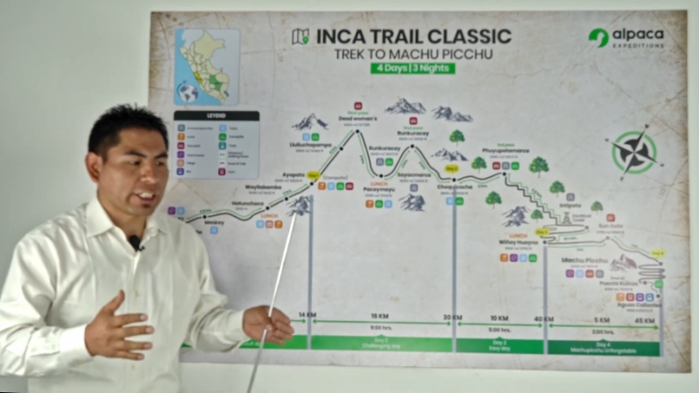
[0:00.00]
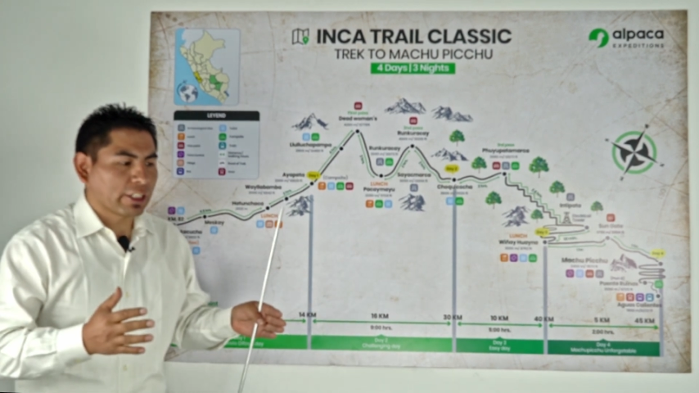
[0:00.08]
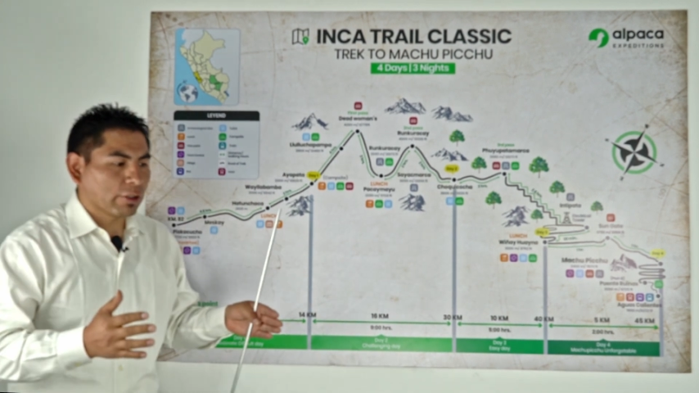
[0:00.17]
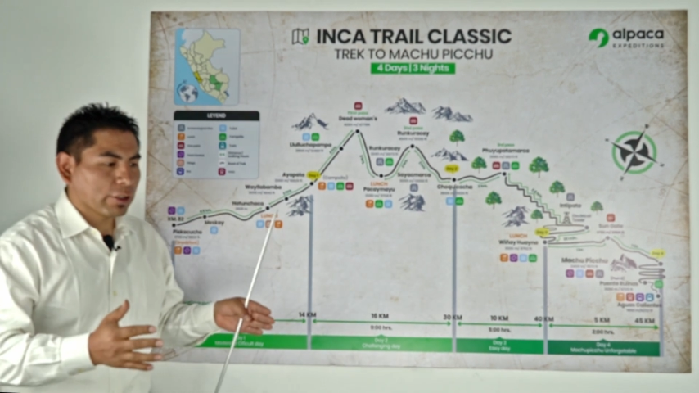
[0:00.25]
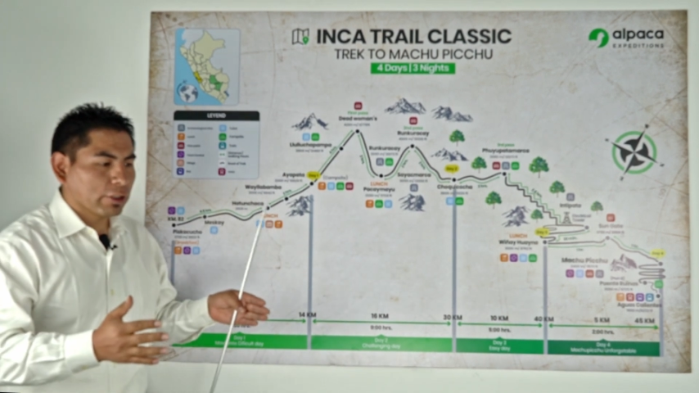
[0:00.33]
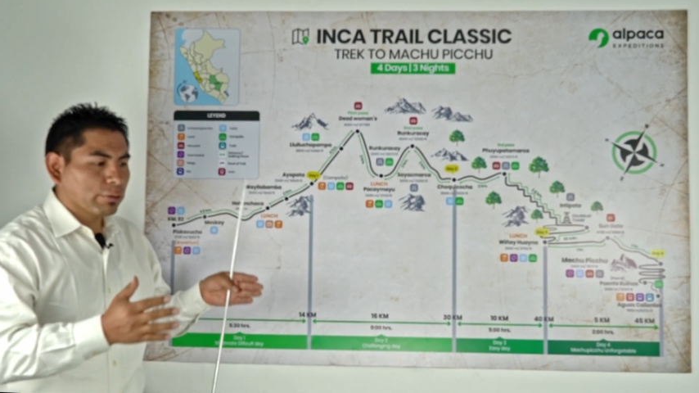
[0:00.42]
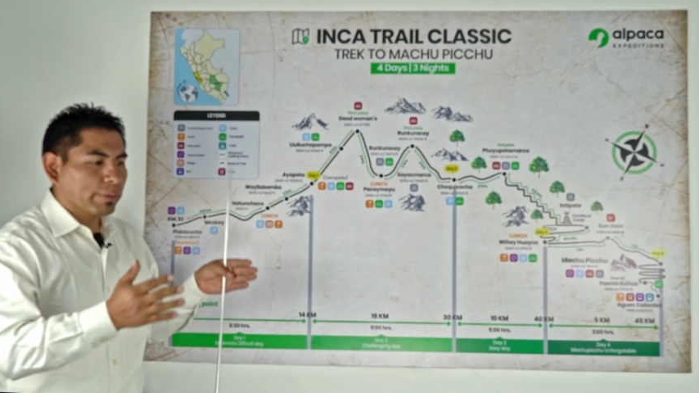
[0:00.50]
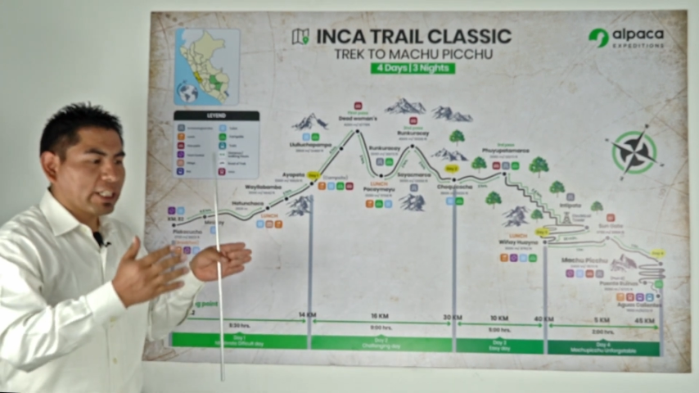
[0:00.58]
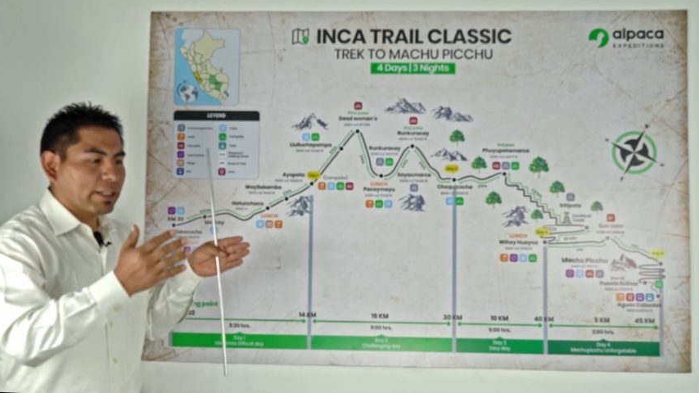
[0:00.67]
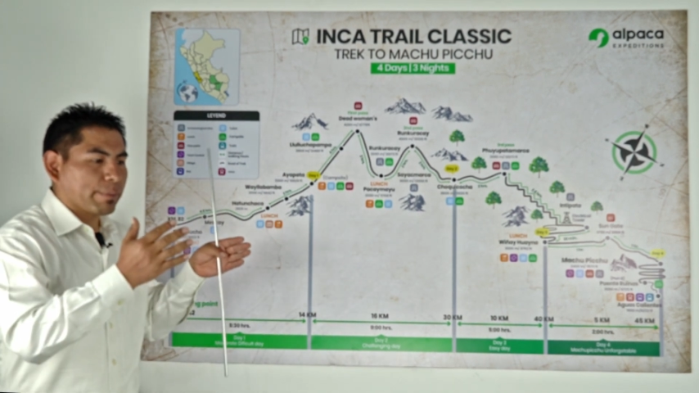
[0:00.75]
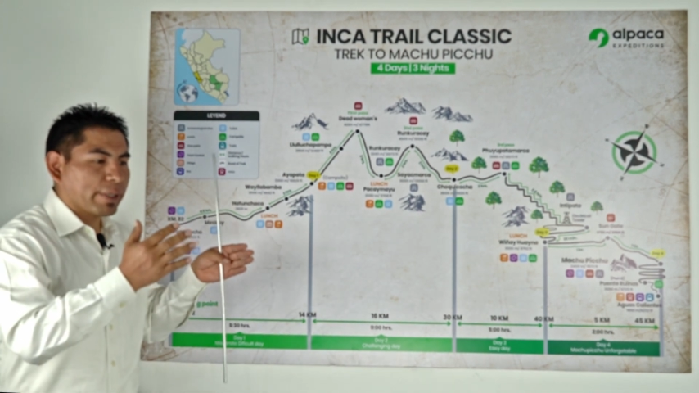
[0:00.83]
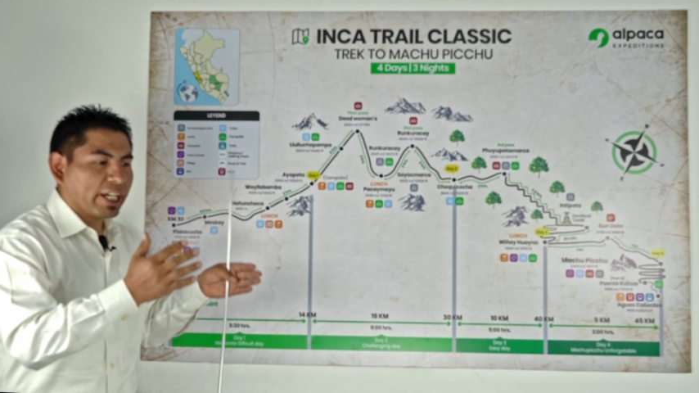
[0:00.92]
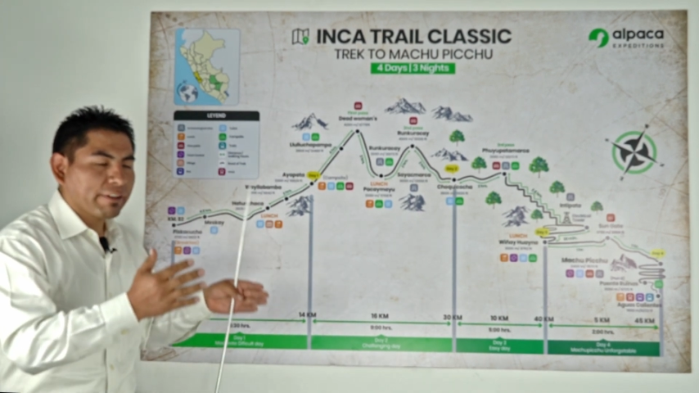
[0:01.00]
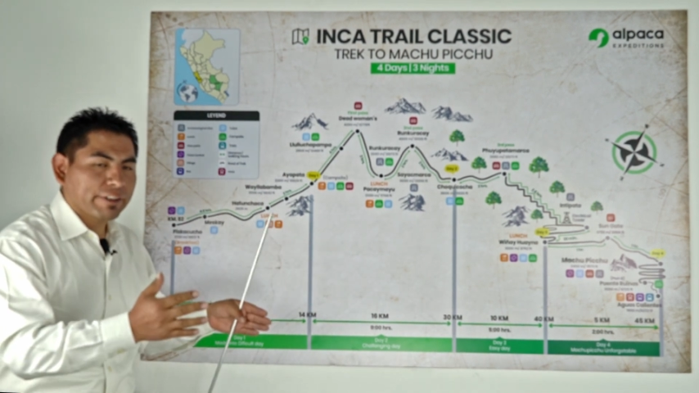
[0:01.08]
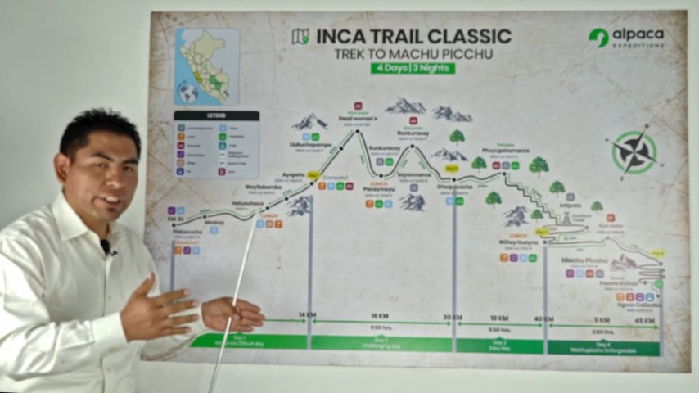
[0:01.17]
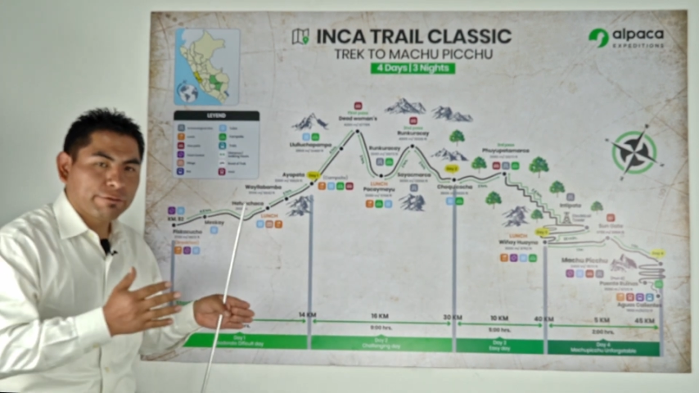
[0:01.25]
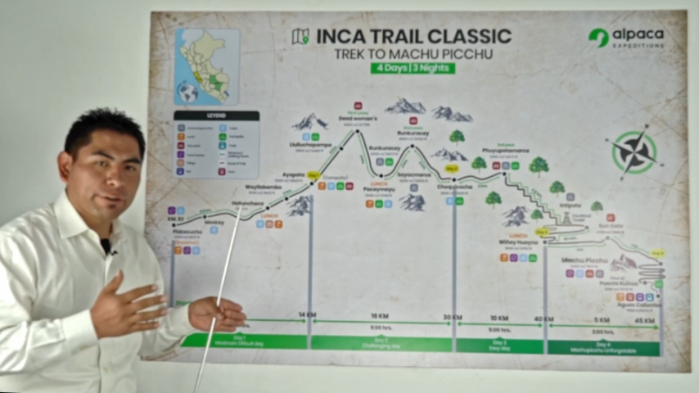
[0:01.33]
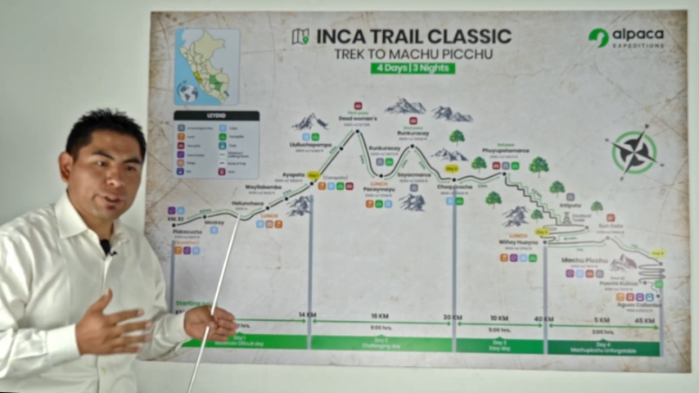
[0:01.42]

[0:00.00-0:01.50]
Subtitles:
are going to make a breakfast